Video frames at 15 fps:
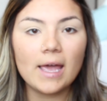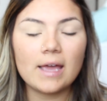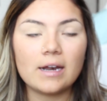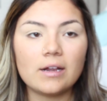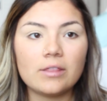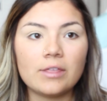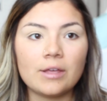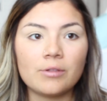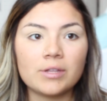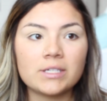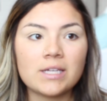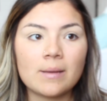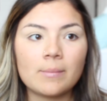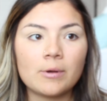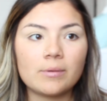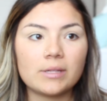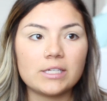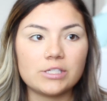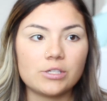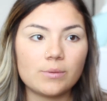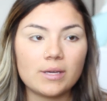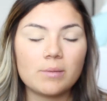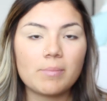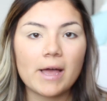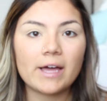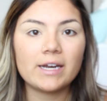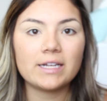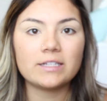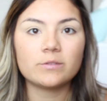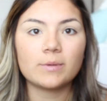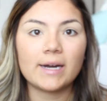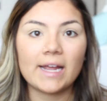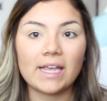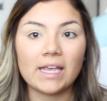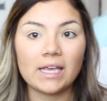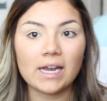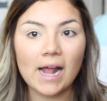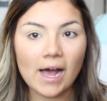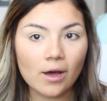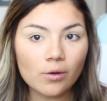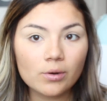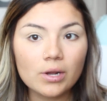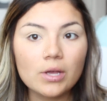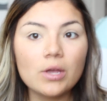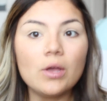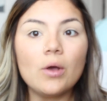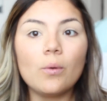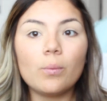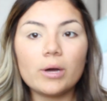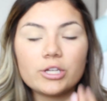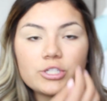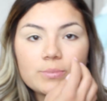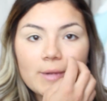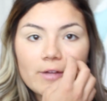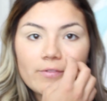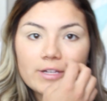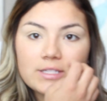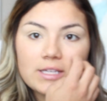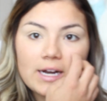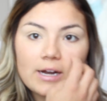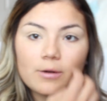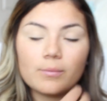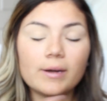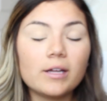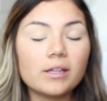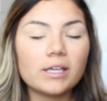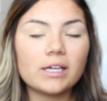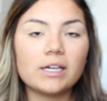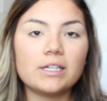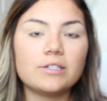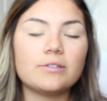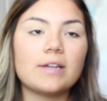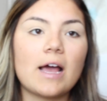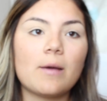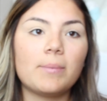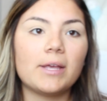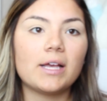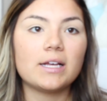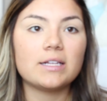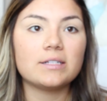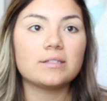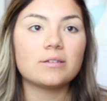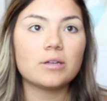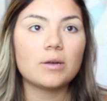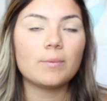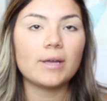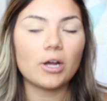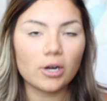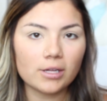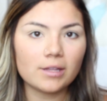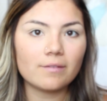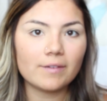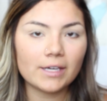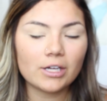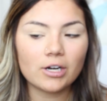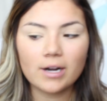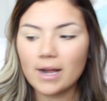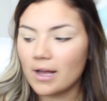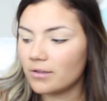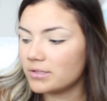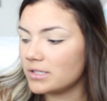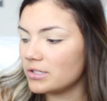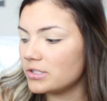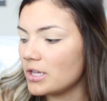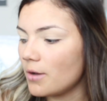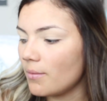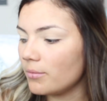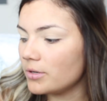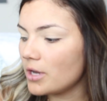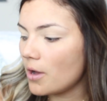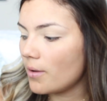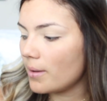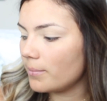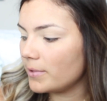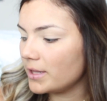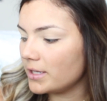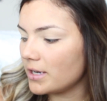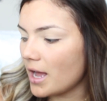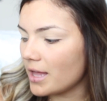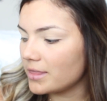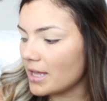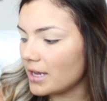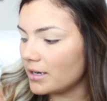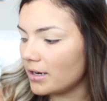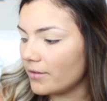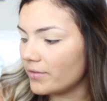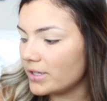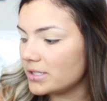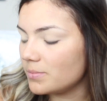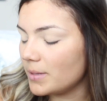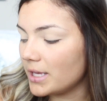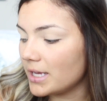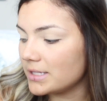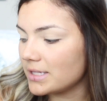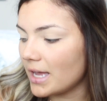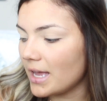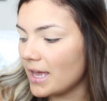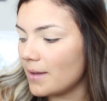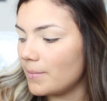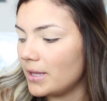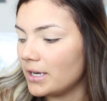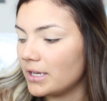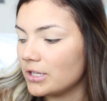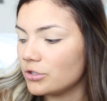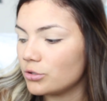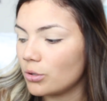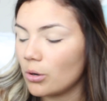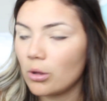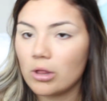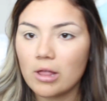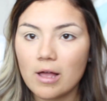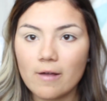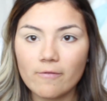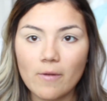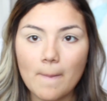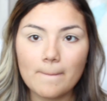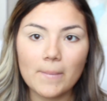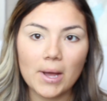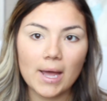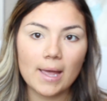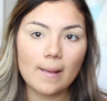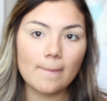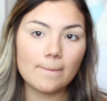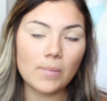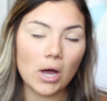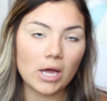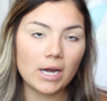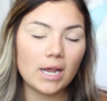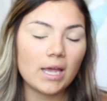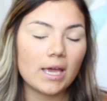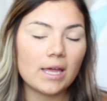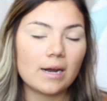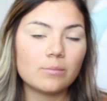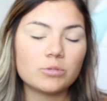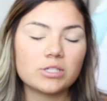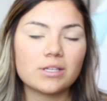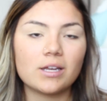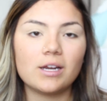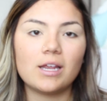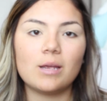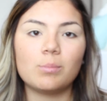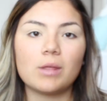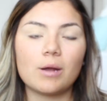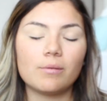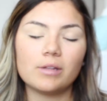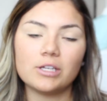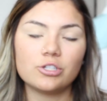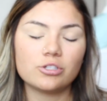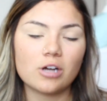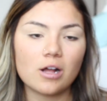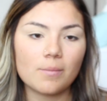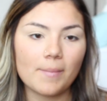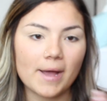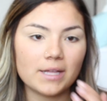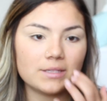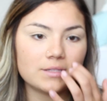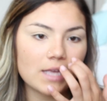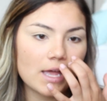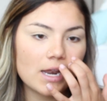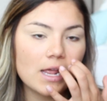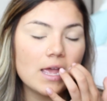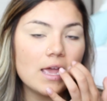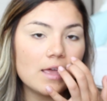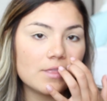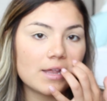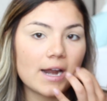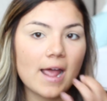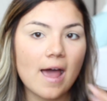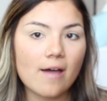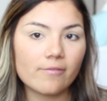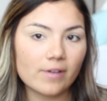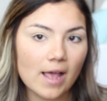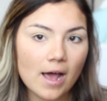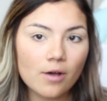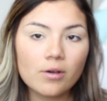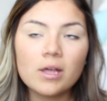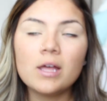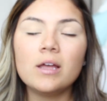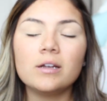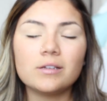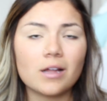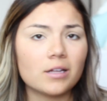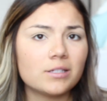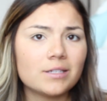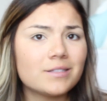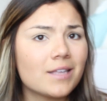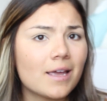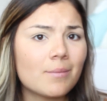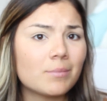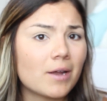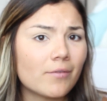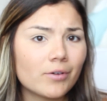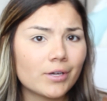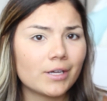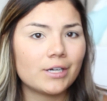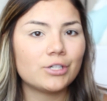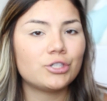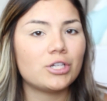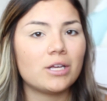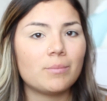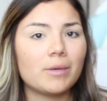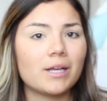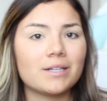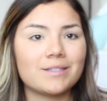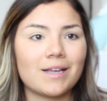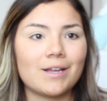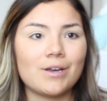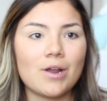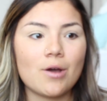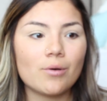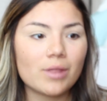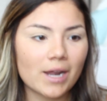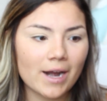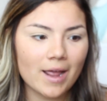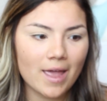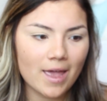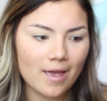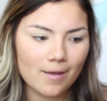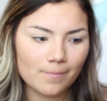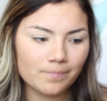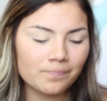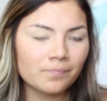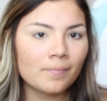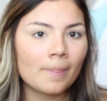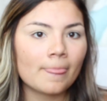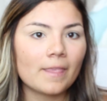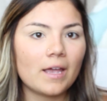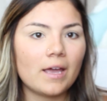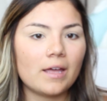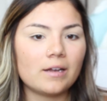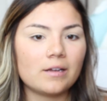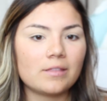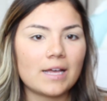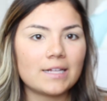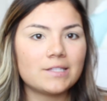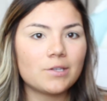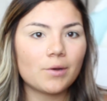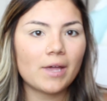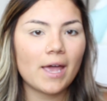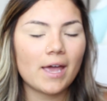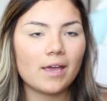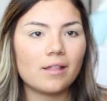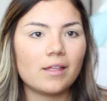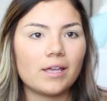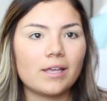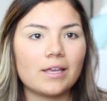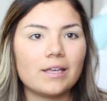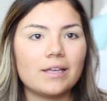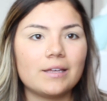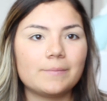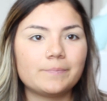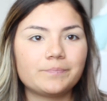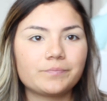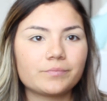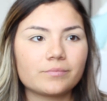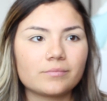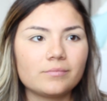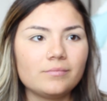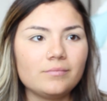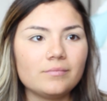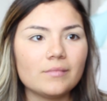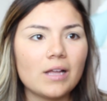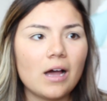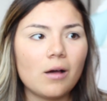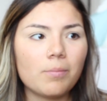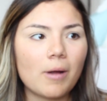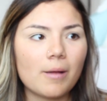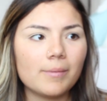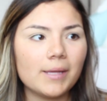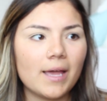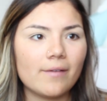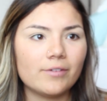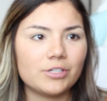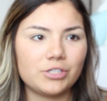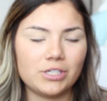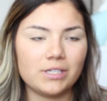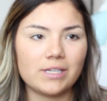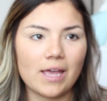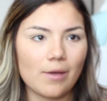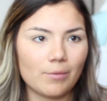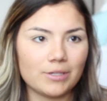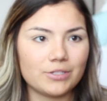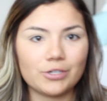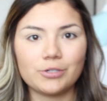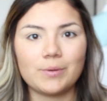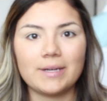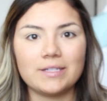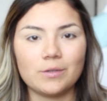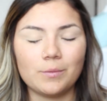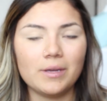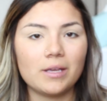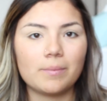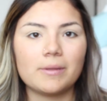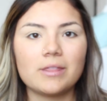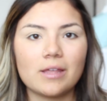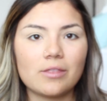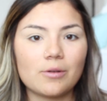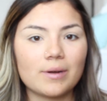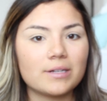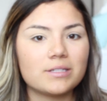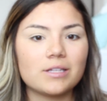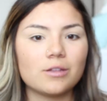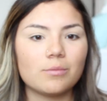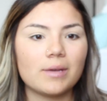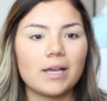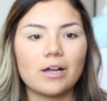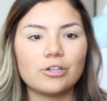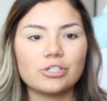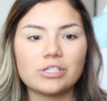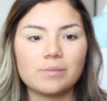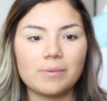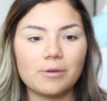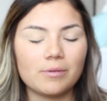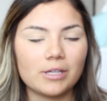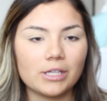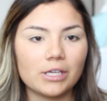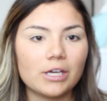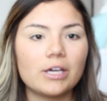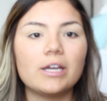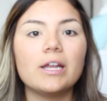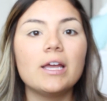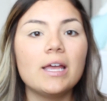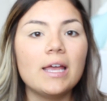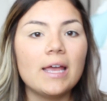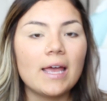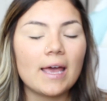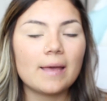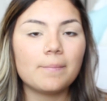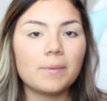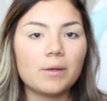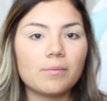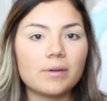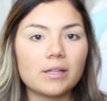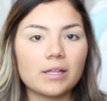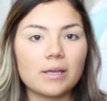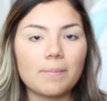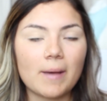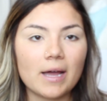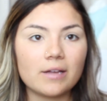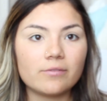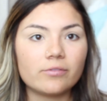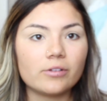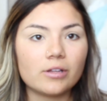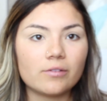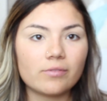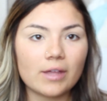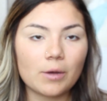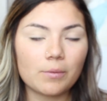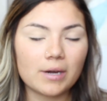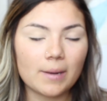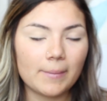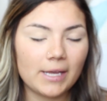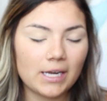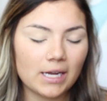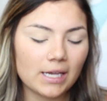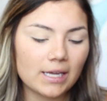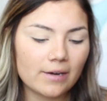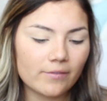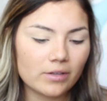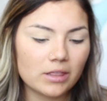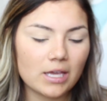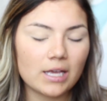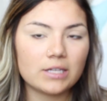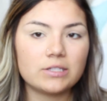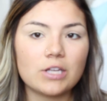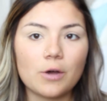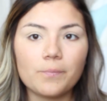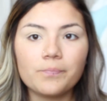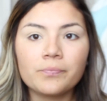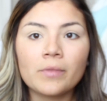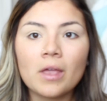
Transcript: and the only time I really do eat bad is when I eat out which my friends and I are really gonna do now because we are living in our house. So no, I'm really not that nervous because I am in control of my body and I'm just gonna keep that really strong mindset that I have now. Not to say I'm never gonna cheat because I know that I am and that's okay, like I'll probably have a cheat day once or twice a week, but then the rest of the week I'll just be really good and be really mindful of like what I'm eating and everything. So